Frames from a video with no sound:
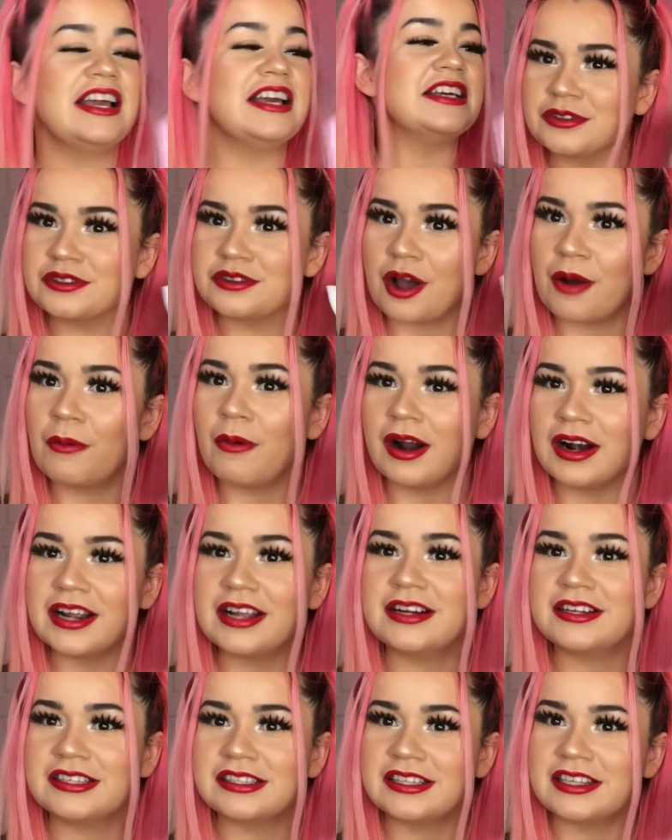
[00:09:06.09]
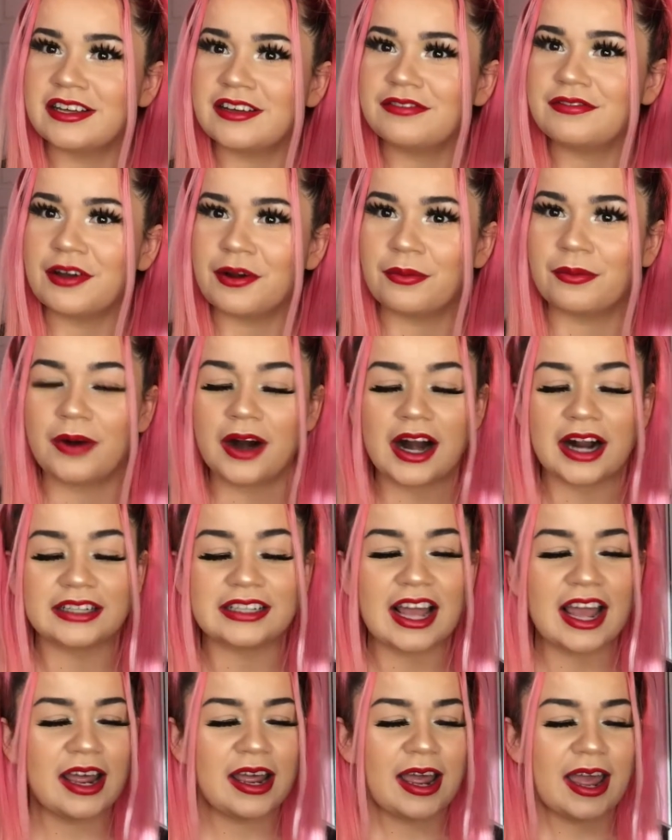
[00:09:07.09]
So I wanted to see if it worked.
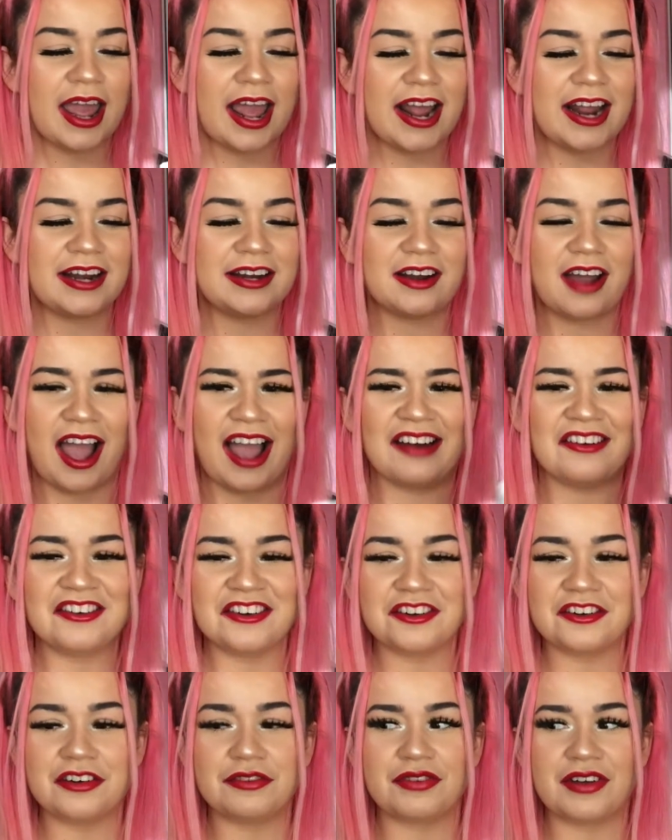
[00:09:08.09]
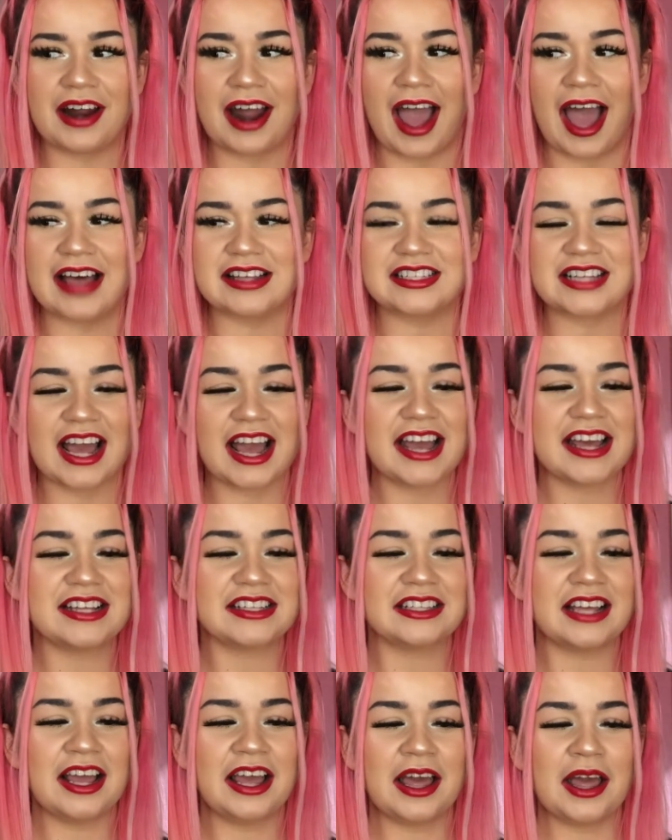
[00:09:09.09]
And I don't know if it has, guys,